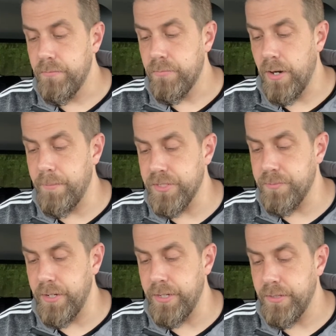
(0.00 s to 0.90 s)
"Promise
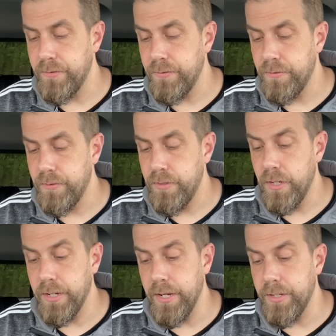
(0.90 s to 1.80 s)
me."
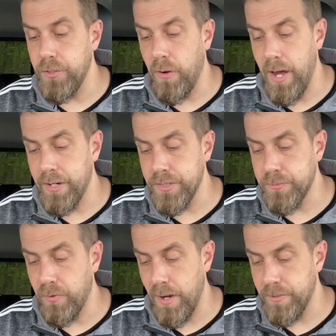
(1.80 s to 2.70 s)
Again, Johannes
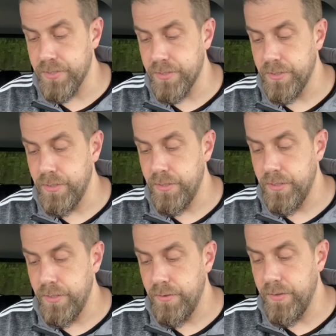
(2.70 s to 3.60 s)
promised.
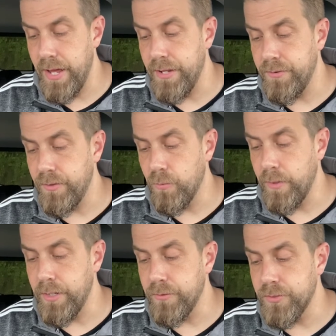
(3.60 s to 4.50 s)
Then the
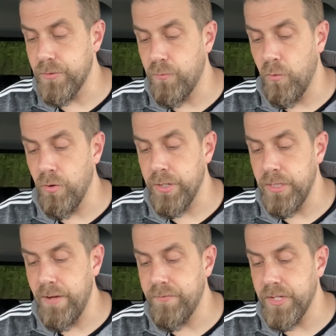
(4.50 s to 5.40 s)
wrinkles of worry
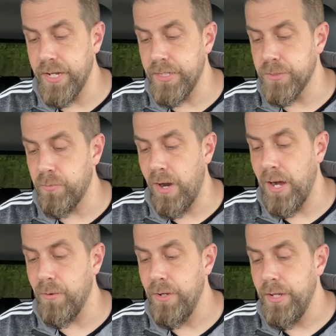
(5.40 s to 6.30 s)
left the king's
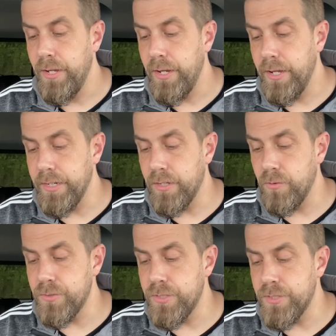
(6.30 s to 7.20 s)
brow, and he
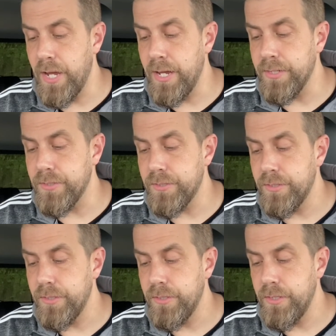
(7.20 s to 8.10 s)
closed his eyes
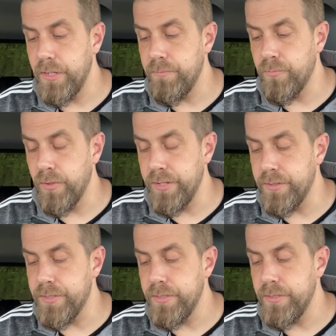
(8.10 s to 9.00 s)
and
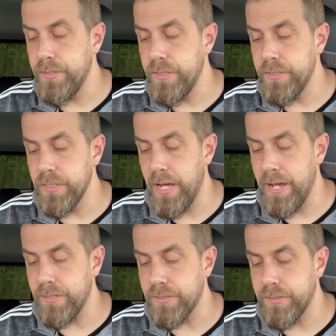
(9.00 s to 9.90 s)
breathed his
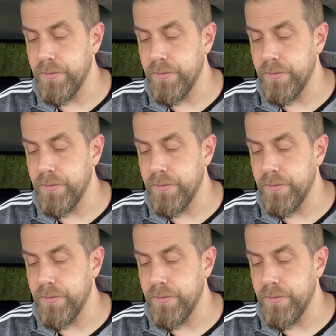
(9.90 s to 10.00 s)
last.